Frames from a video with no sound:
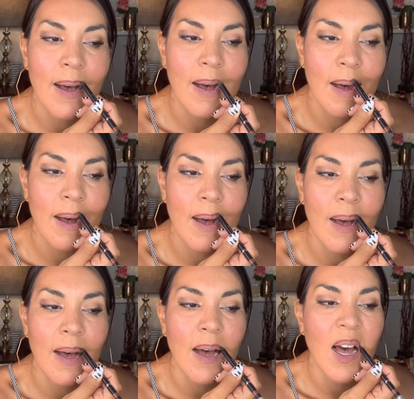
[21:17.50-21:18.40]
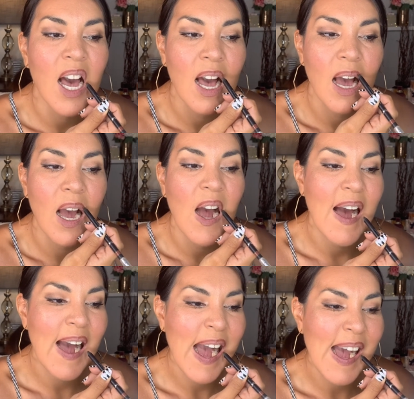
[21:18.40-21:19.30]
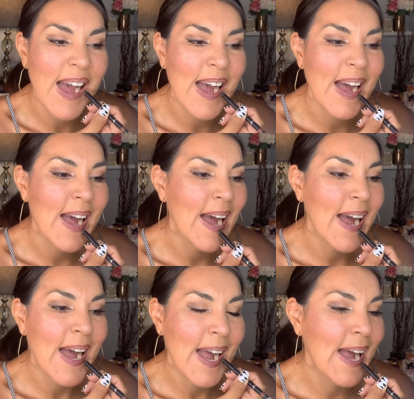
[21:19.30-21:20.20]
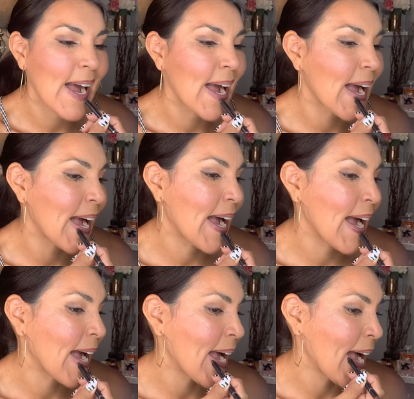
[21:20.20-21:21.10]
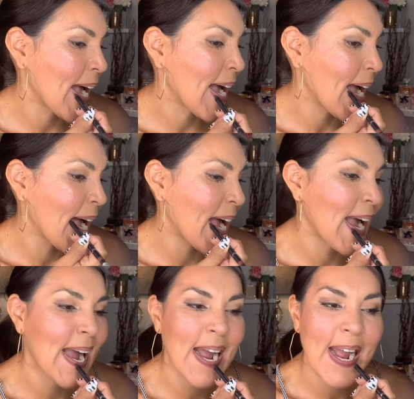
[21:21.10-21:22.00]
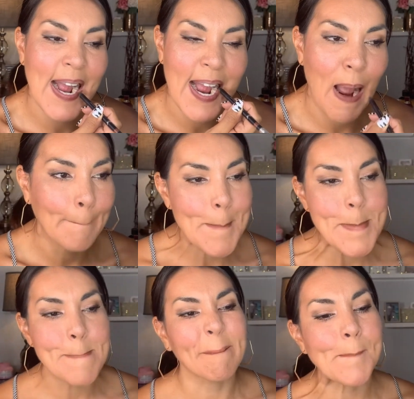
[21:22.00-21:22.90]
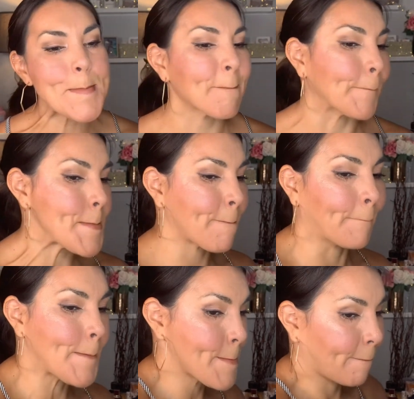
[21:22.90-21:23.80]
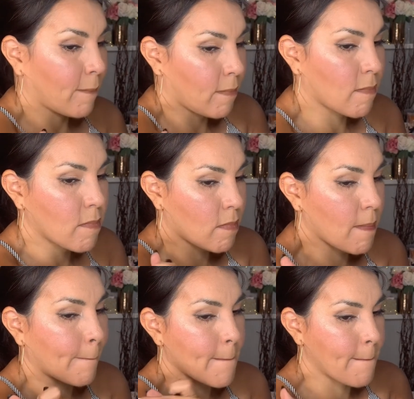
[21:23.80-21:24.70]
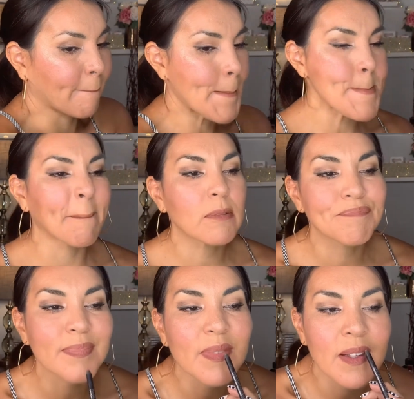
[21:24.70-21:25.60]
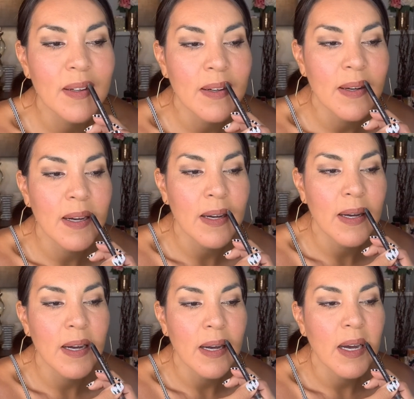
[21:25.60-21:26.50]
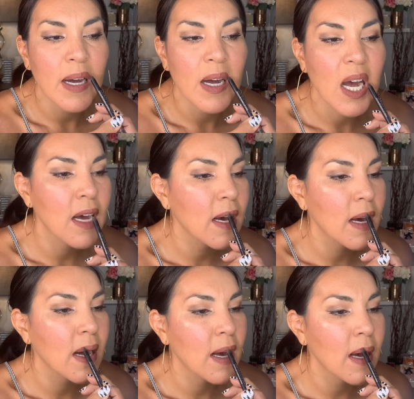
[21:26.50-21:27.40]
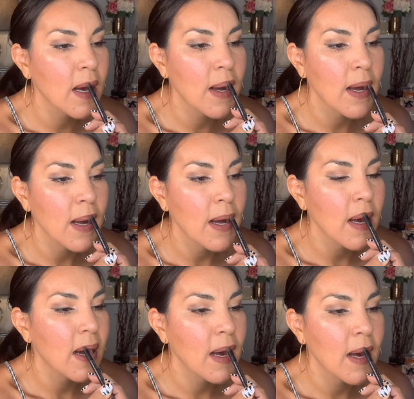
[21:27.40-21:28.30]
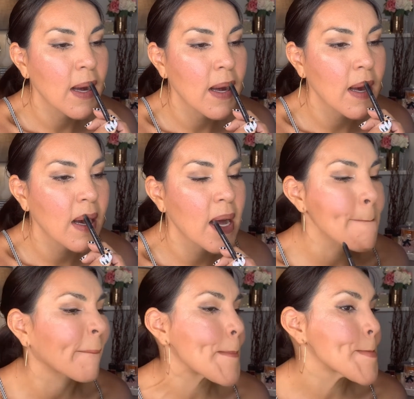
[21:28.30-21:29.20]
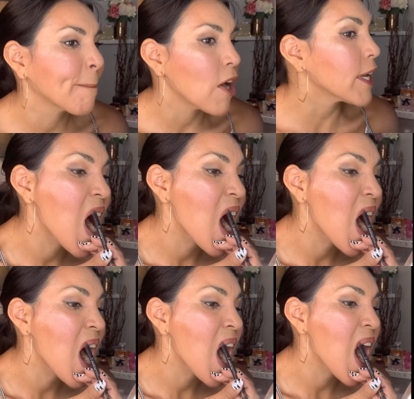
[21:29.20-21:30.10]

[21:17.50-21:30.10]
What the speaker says: Now it's time to work on the finishing touches for this makeup look. I'm going to use a lip liner by Red Aspen. This is called Contour with Grace and it is in the shade Chocolate Cosmos.